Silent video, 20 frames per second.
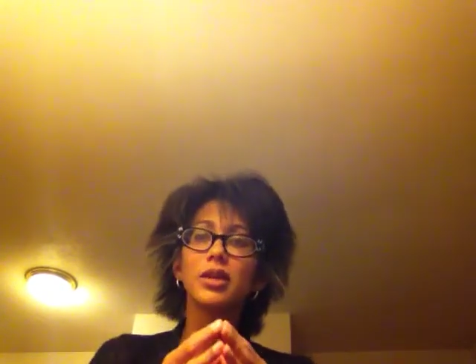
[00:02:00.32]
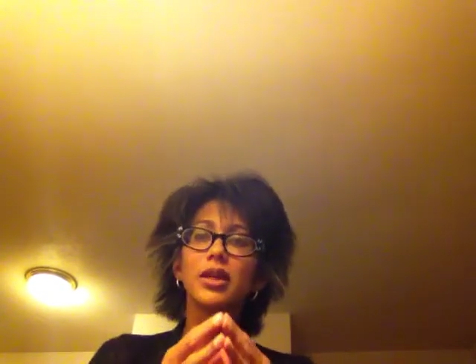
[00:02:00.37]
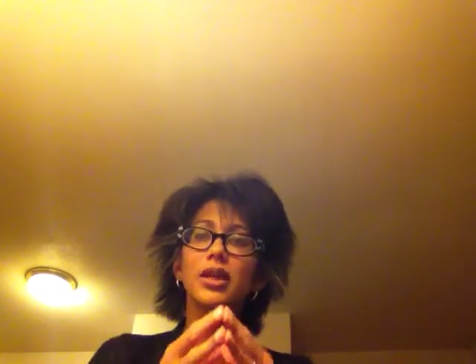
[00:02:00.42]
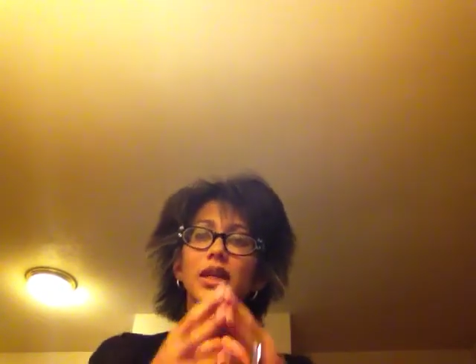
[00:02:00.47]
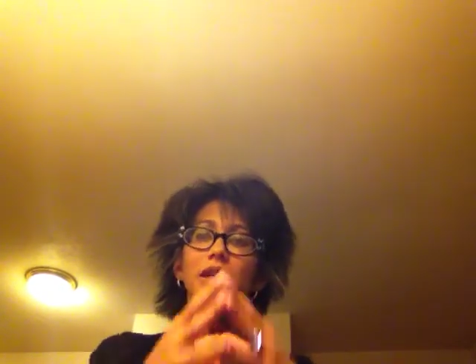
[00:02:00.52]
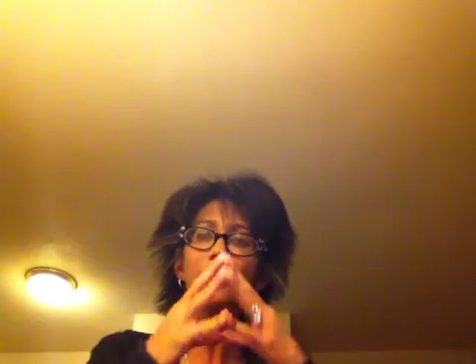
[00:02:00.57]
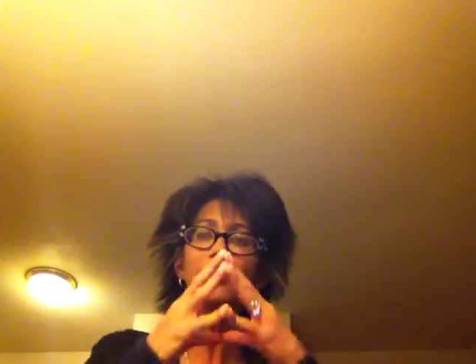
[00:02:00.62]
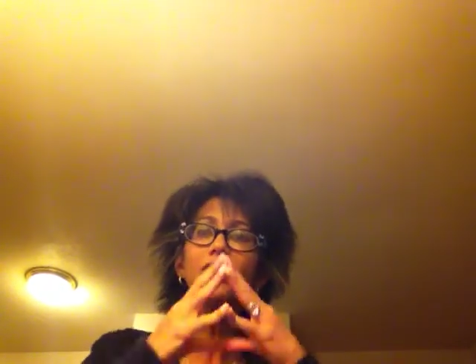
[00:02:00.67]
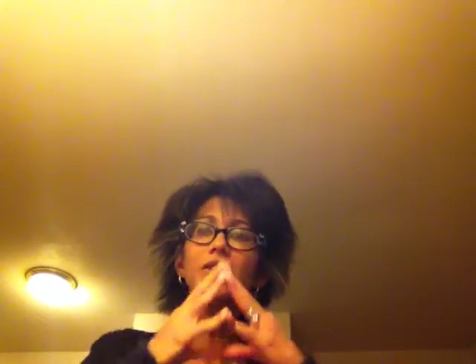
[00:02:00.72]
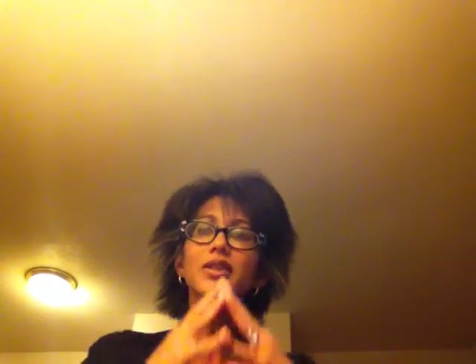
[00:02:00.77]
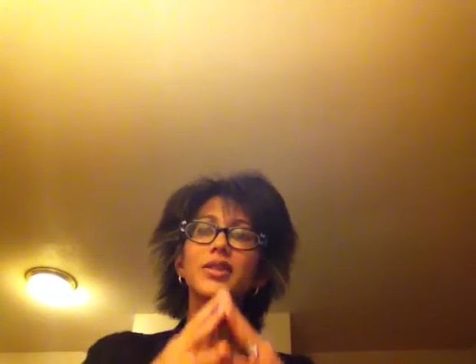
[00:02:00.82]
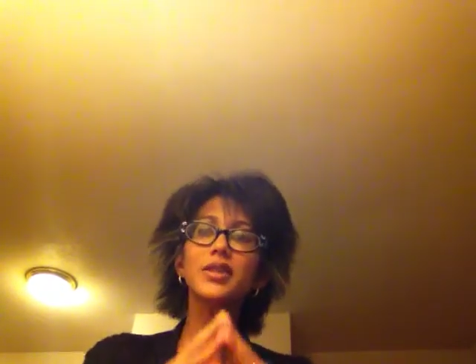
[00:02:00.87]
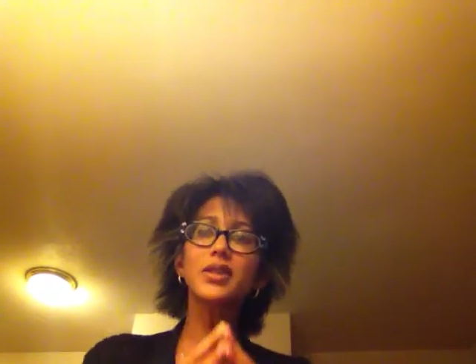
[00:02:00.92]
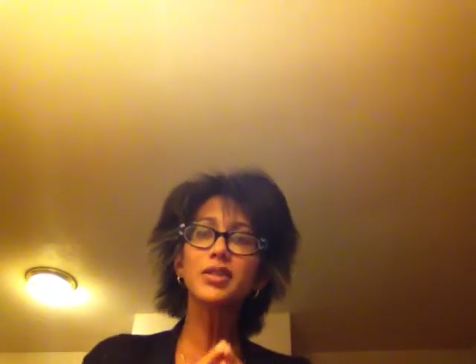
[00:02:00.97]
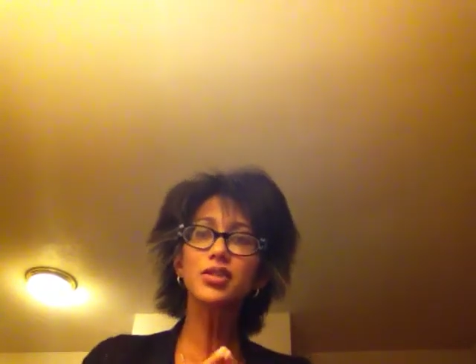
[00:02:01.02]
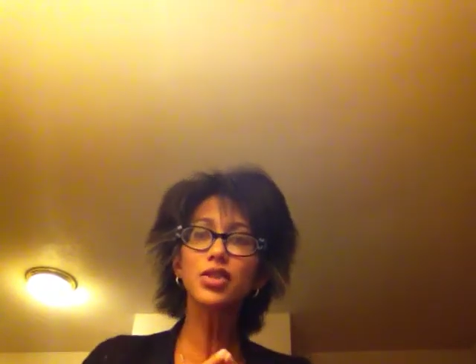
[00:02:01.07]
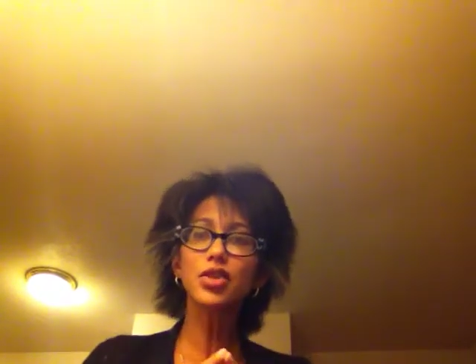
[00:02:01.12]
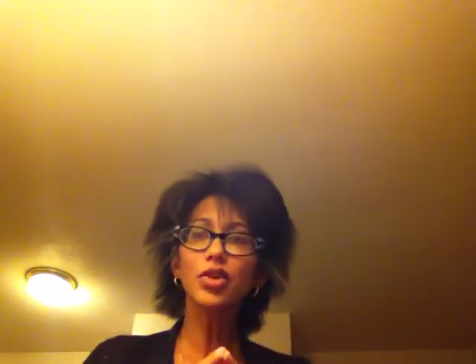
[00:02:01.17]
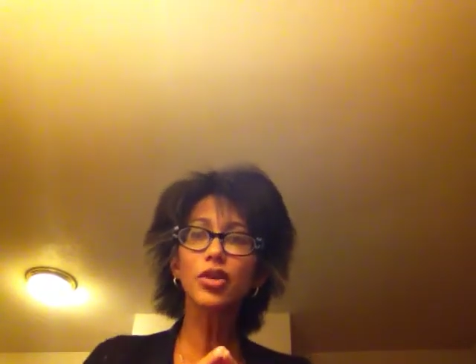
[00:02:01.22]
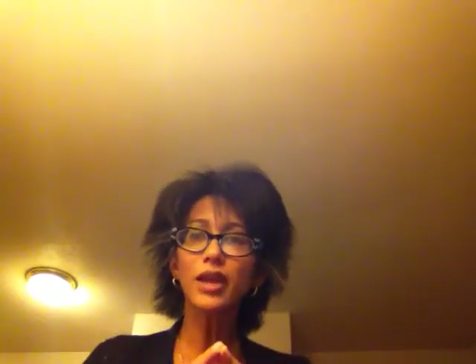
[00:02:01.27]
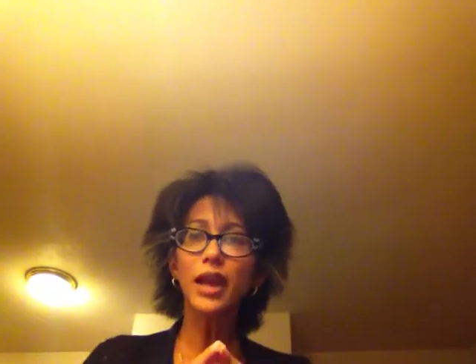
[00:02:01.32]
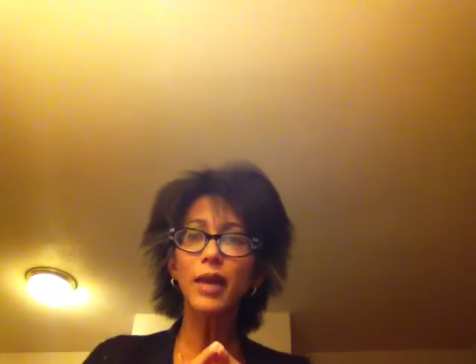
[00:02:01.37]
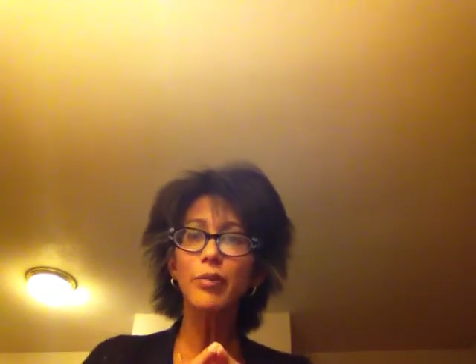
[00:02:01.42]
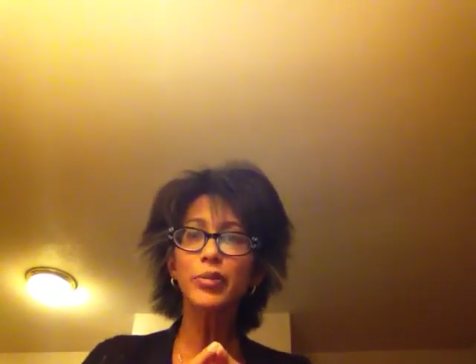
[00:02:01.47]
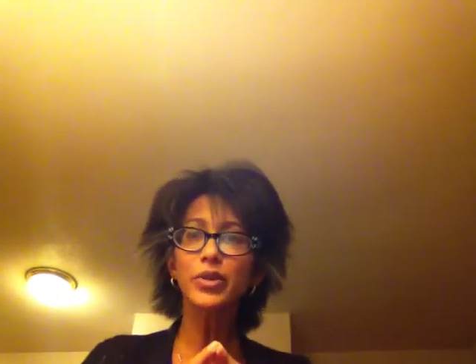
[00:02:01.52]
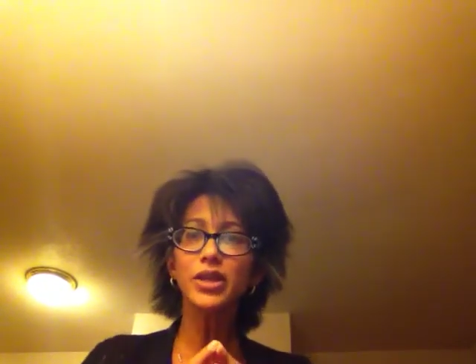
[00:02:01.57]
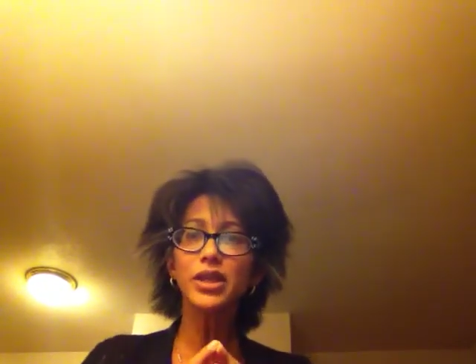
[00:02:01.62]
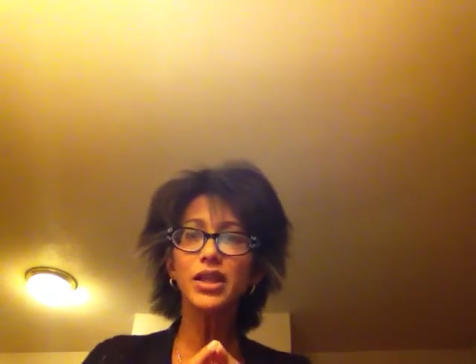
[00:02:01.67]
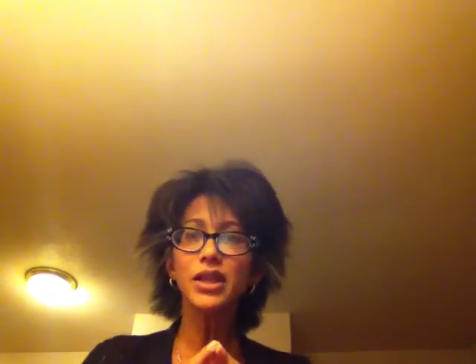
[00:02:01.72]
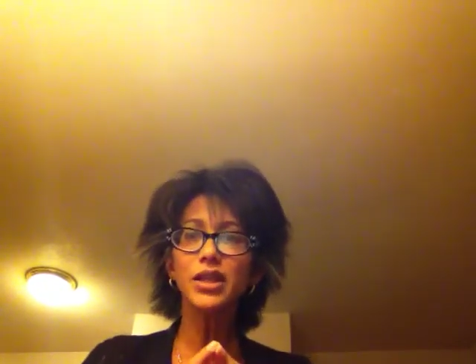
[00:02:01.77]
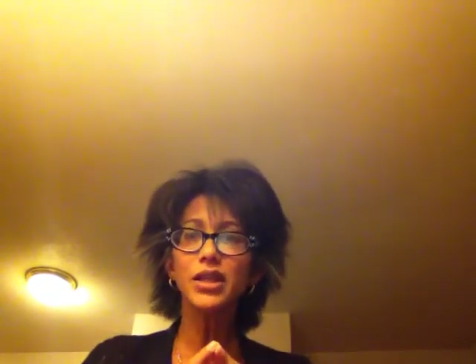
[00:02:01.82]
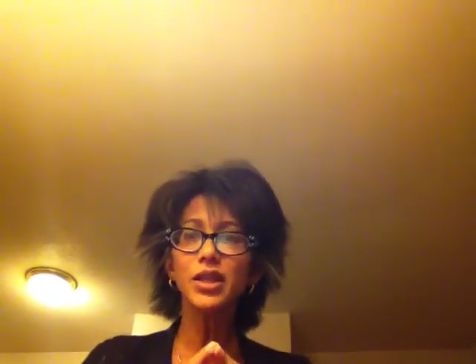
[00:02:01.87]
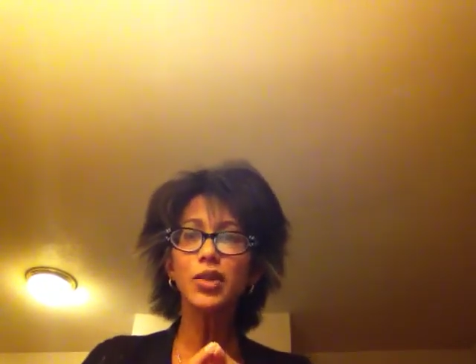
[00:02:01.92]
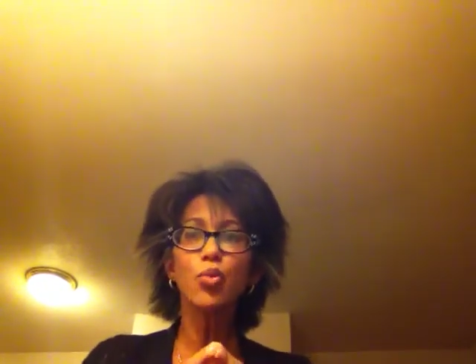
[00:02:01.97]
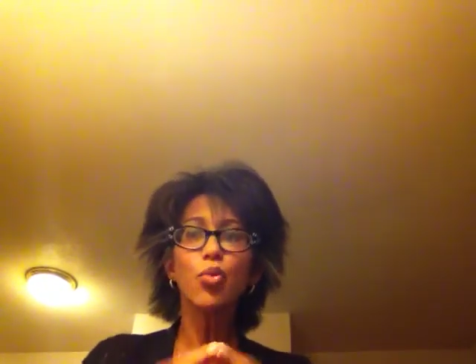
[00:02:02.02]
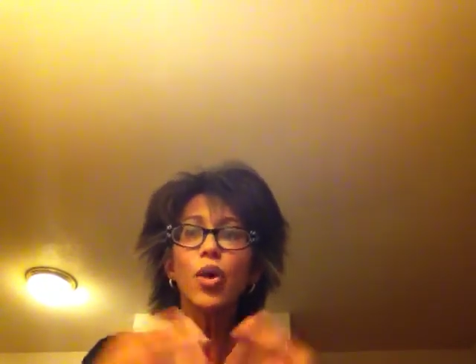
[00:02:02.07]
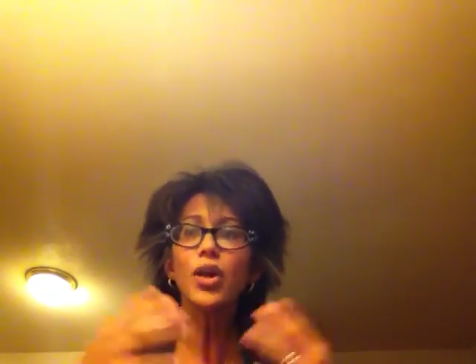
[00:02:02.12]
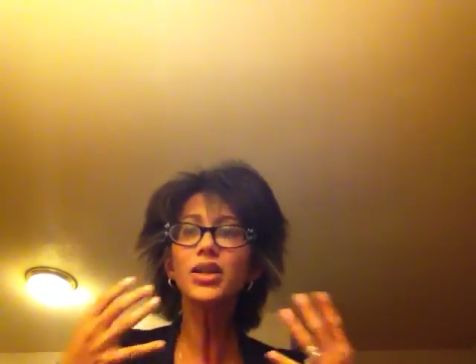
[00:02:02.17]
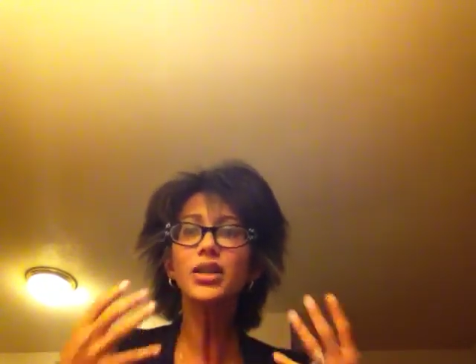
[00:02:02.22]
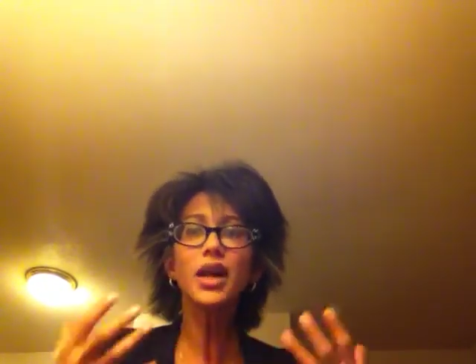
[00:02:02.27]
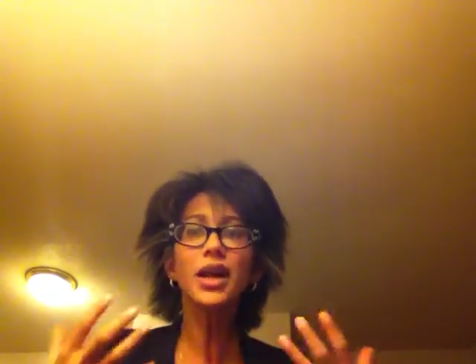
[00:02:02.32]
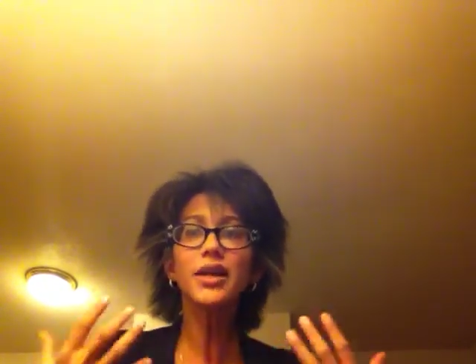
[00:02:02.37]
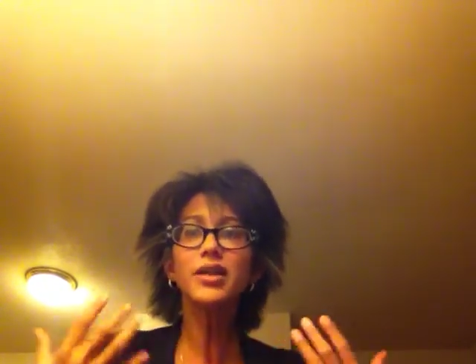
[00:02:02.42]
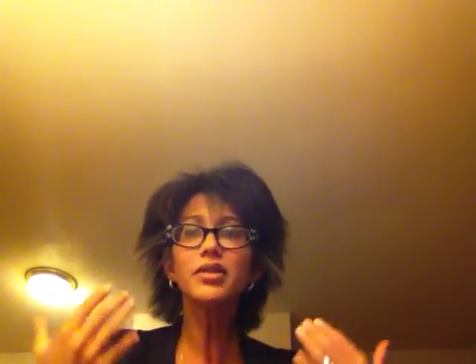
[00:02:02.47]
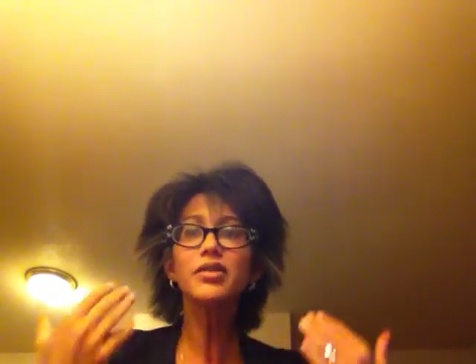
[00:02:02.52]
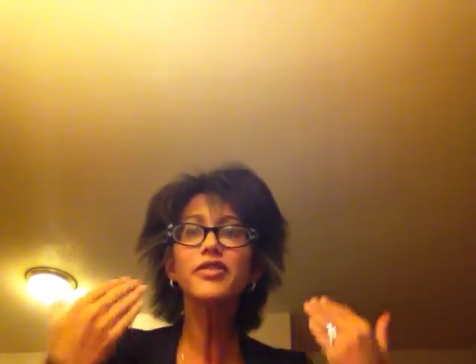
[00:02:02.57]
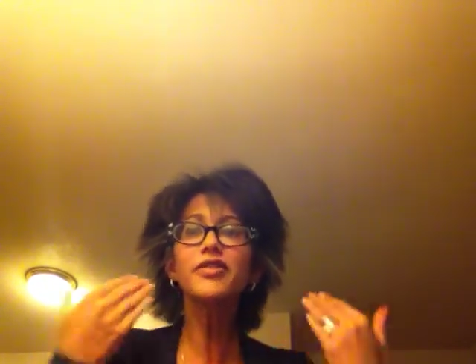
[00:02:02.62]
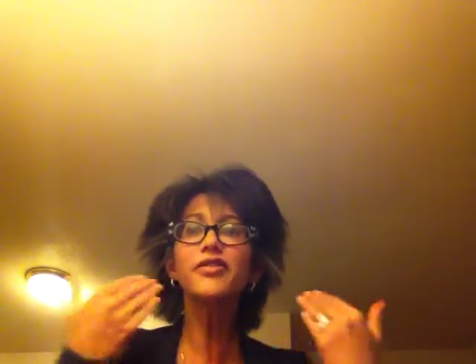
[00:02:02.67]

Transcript: if this is your Lamborghini, what kind of